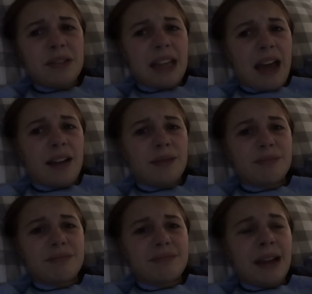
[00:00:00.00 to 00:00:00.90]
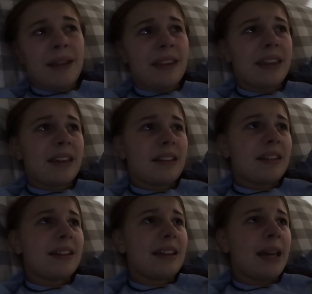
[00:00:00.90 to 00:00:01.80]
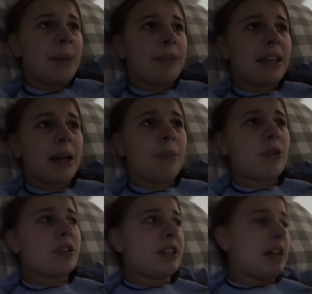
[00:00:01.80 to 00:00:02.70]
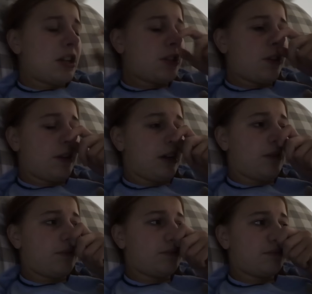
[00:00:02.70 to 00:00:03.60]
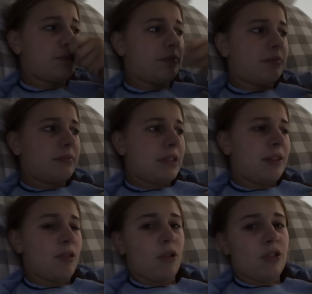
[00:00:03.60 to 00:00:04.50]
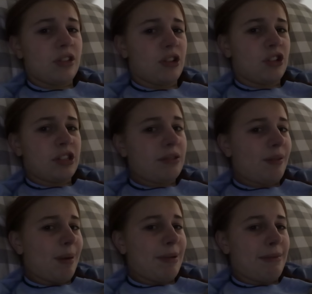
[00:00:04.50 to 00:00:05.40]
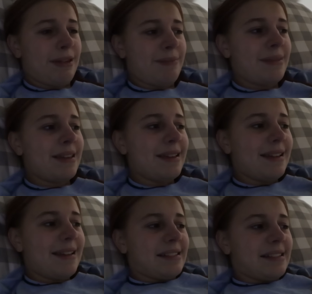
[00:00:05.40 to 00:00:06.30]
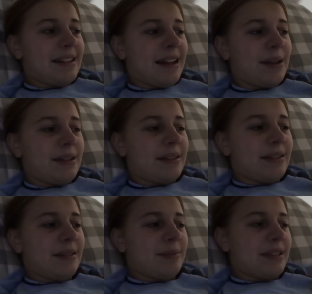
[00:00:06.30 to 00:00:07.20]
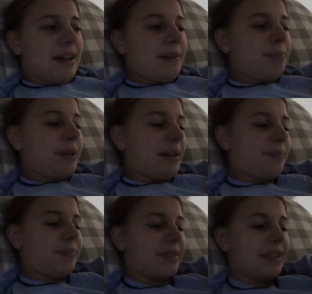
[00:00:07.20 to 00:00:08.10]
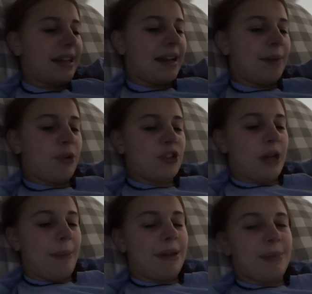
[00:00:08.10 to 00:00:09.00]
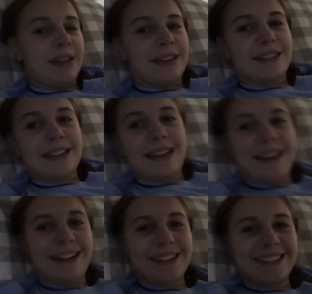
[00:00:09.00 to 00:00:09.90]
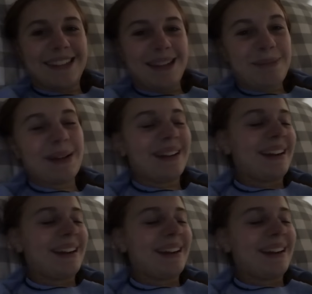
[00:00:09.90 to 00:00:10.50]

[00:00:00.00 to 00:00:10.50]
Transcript: sad. I'm emotionally attached to her now. Even though it's literally just a robot baby. I am sad, but I'm also happy because I get to sleep.